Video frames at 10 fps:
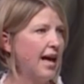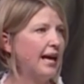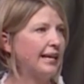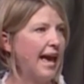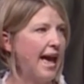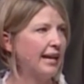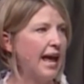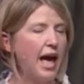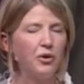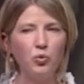can
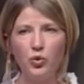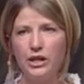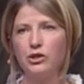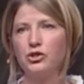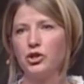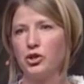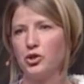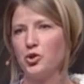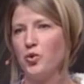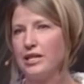and will
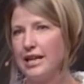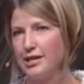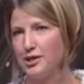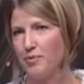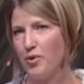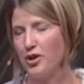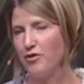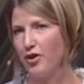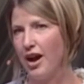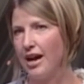turn to a testimony
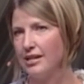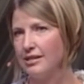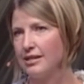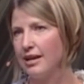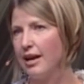for us